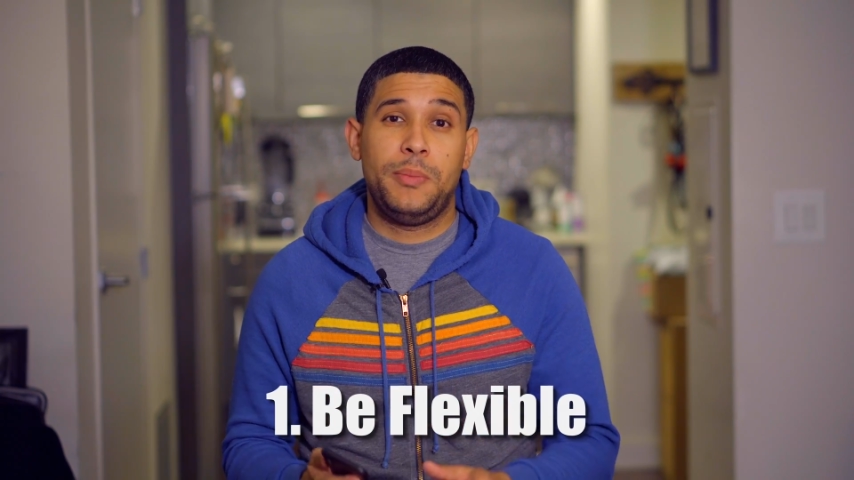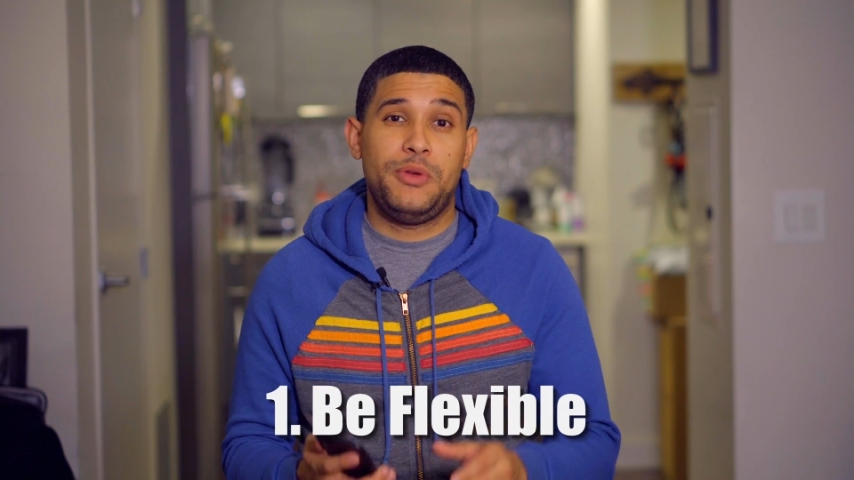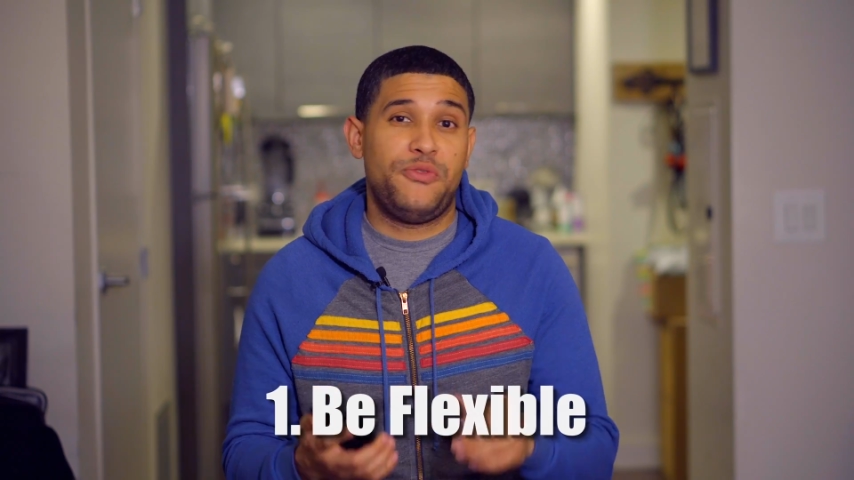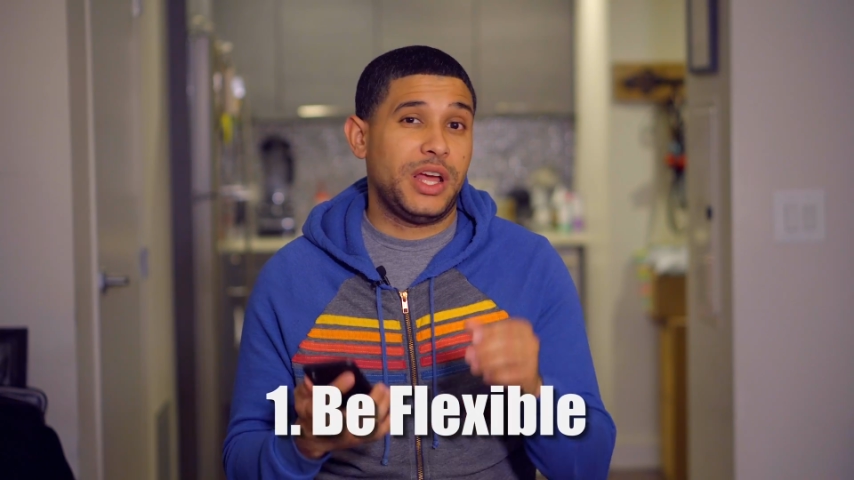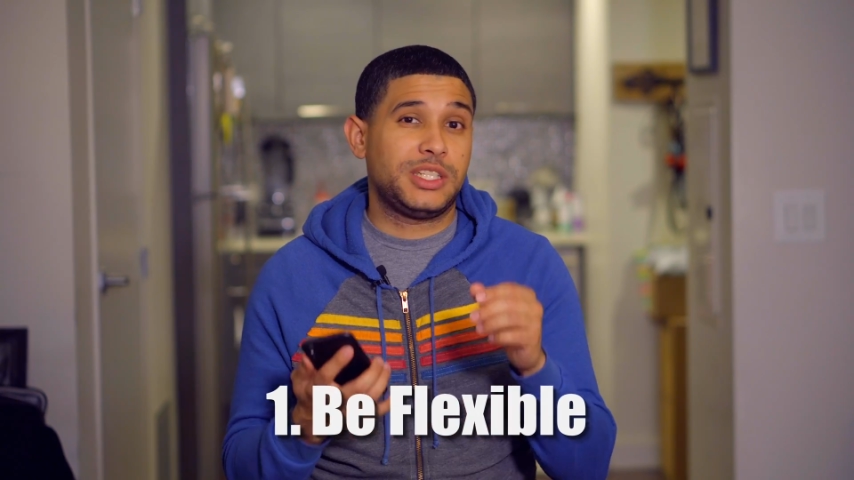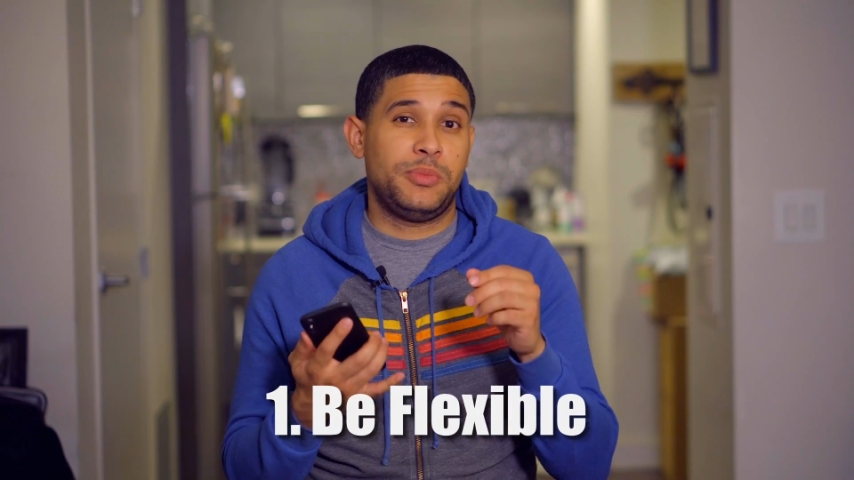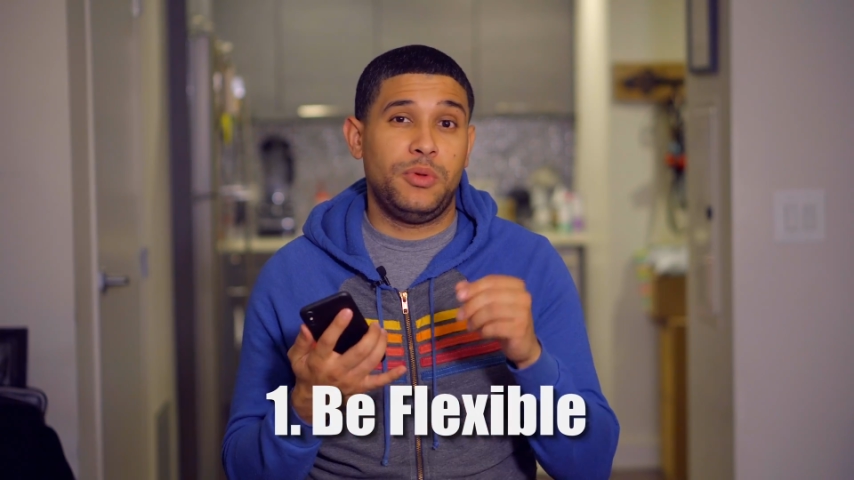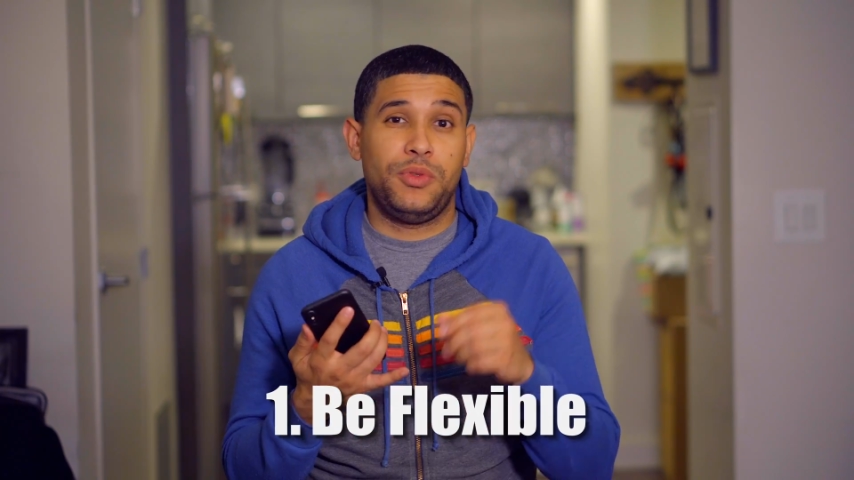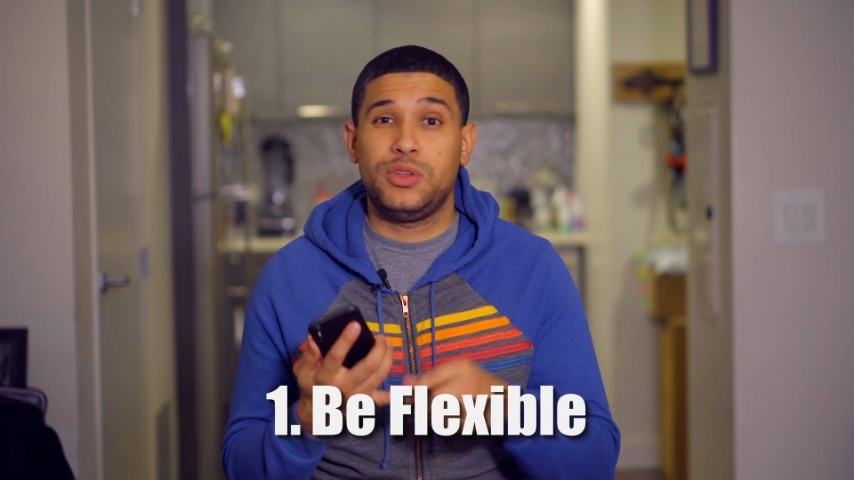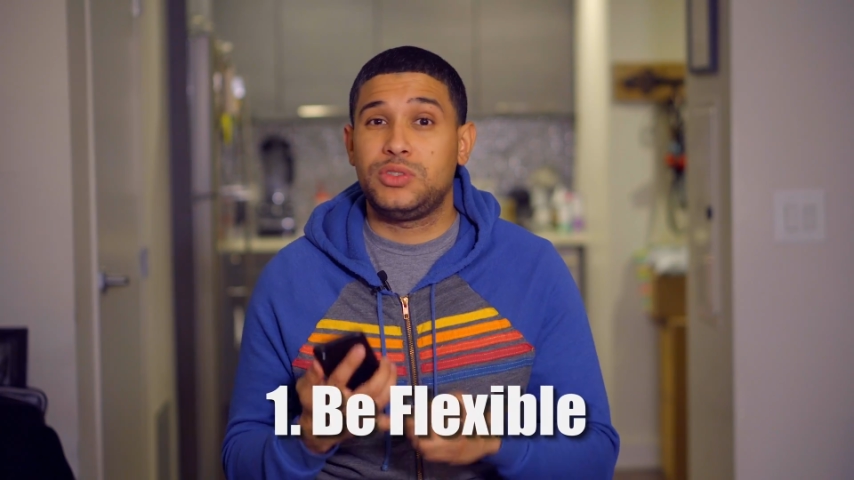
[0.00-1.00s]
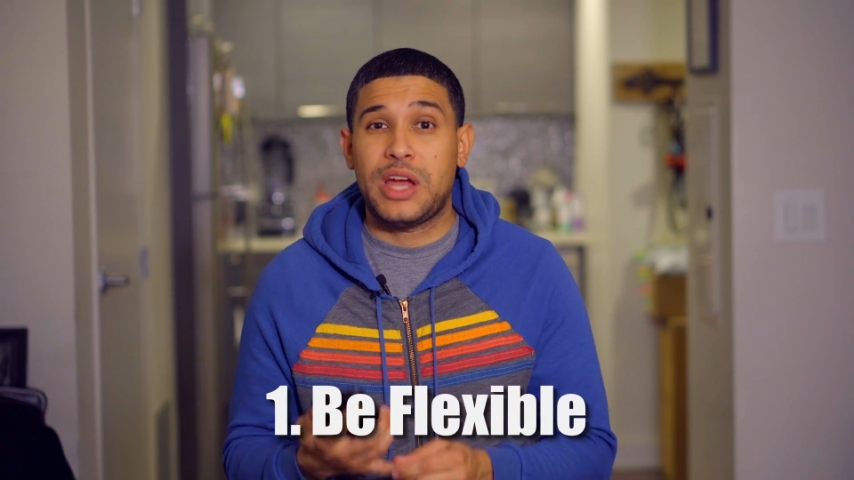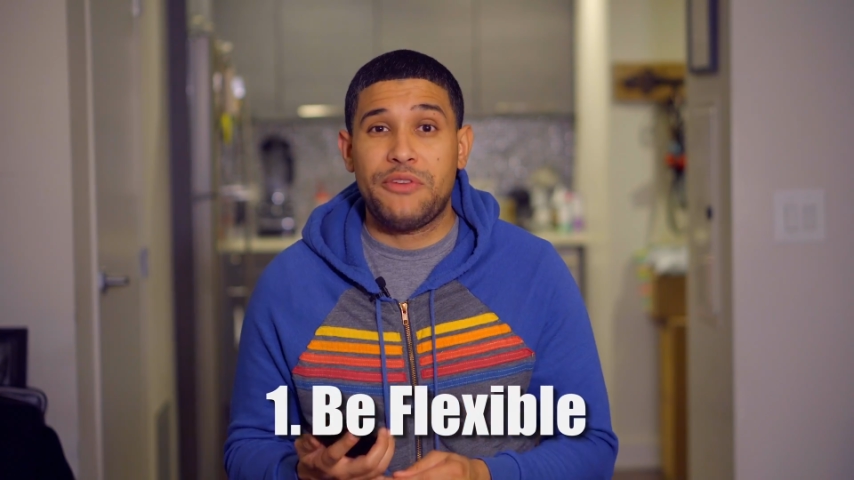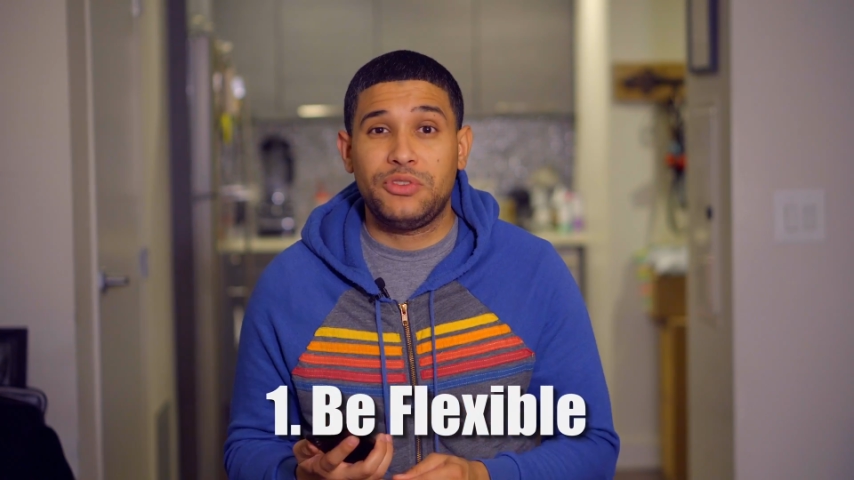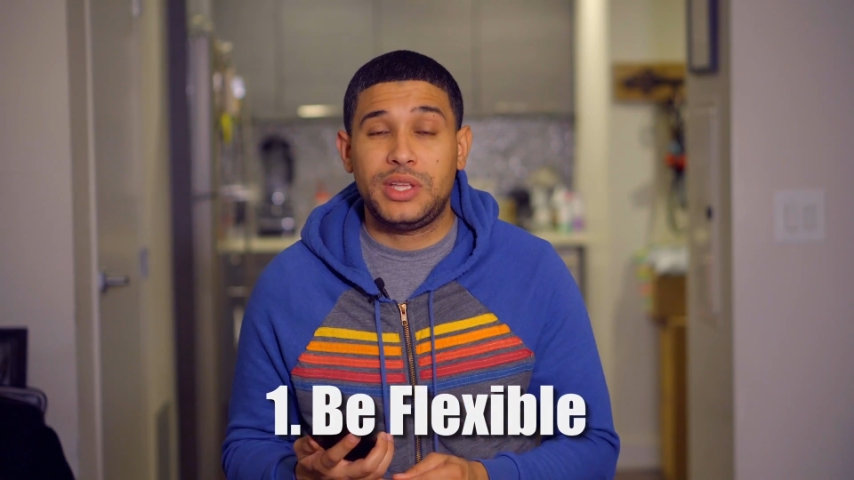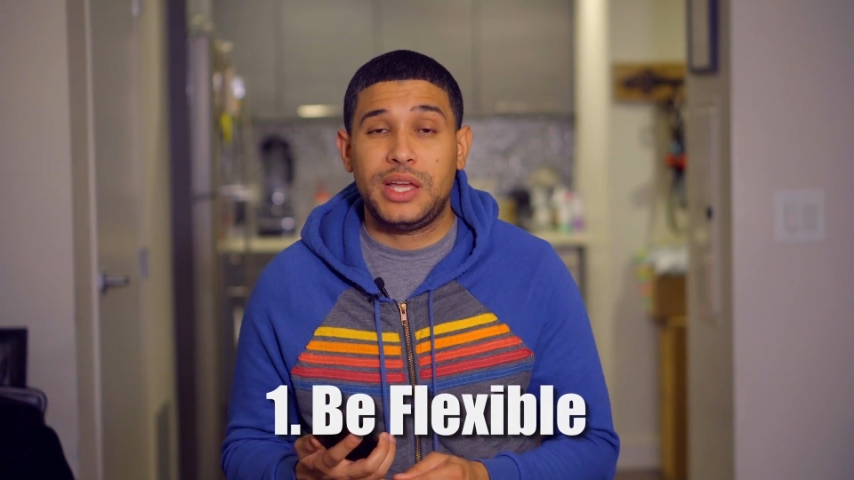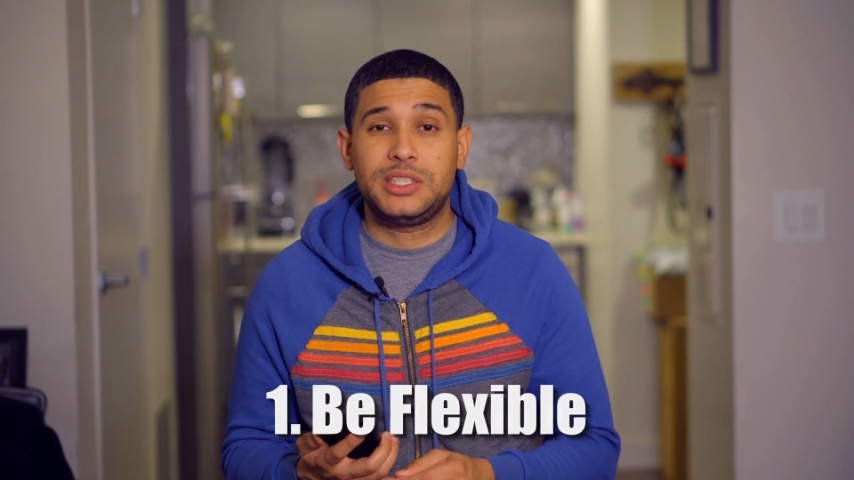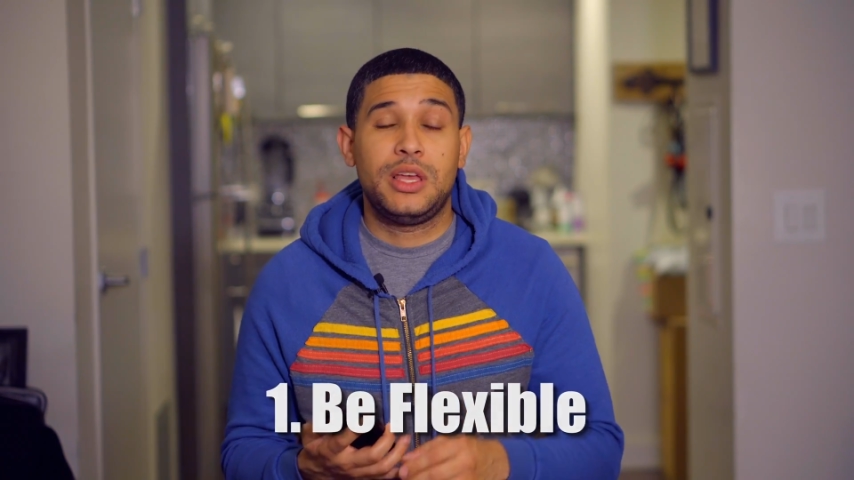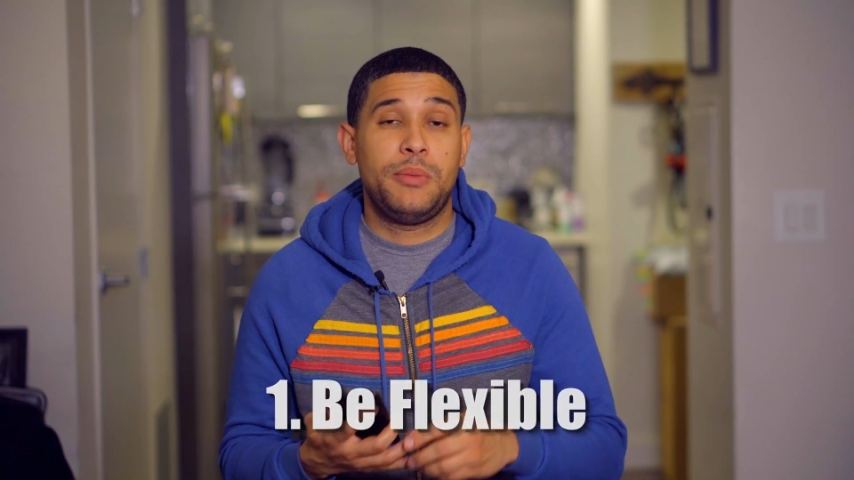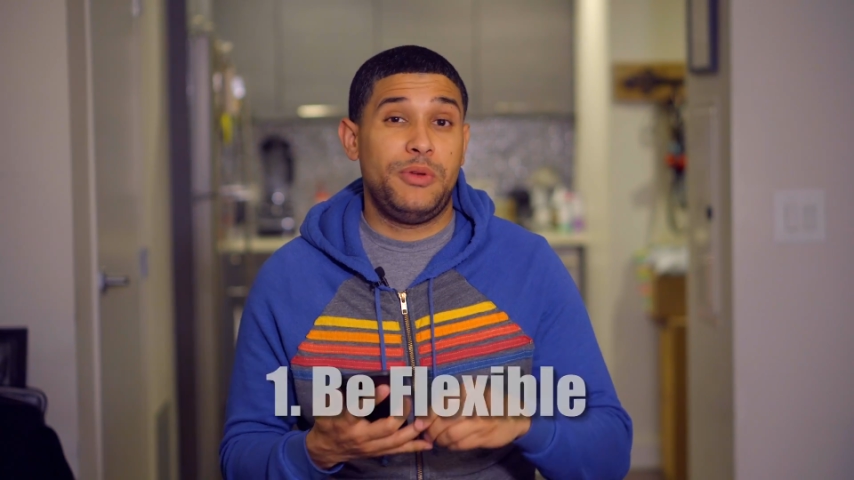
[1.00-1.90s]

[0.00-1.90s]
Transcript: Be flexible with your travel dates,